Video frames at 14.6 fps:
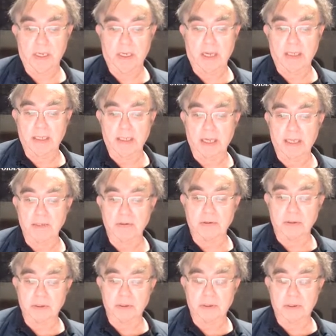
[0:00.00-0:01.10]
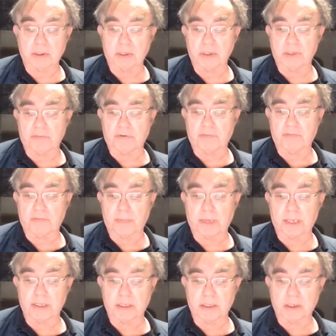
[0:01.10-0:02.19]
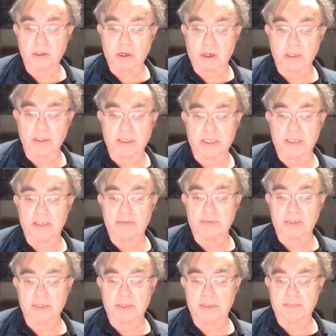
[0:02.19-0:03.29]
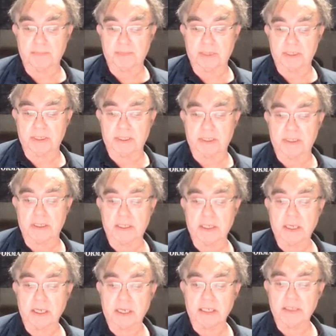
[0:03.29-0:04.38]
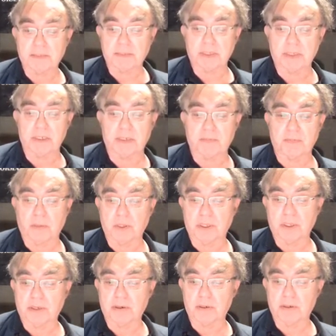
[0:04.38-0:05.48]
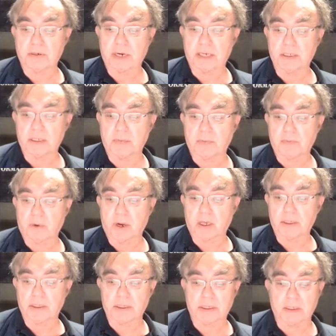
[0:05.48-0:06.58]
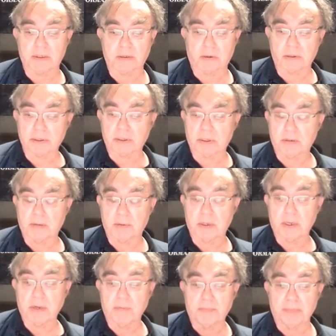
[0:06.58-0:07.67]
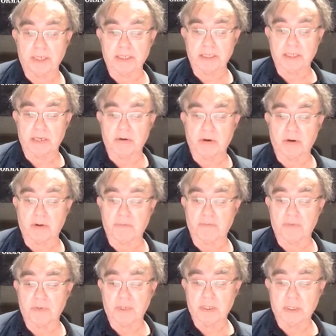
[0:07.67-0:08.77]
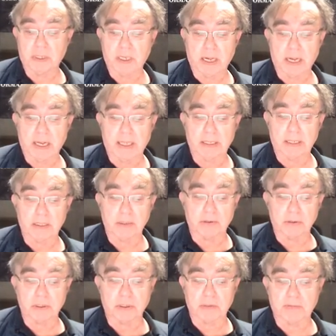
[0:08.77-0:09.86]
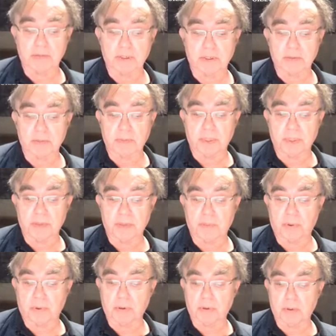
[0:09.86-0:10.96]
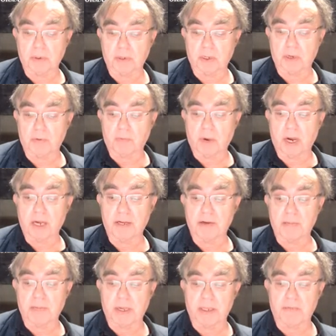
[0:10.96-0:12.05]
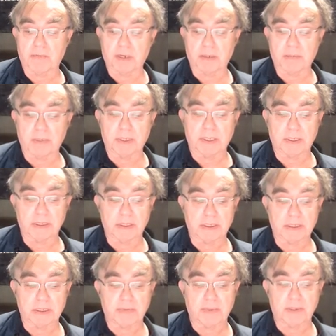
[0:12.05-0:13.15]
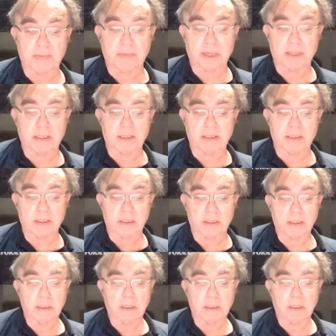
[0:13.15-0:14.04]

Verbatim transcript: and it has all sorts of information. The context, which is implicit, explicit, what the user actually watched, and also the mix thereof. And it's also reasonably important to know why you made the recommendation. Some of the methods are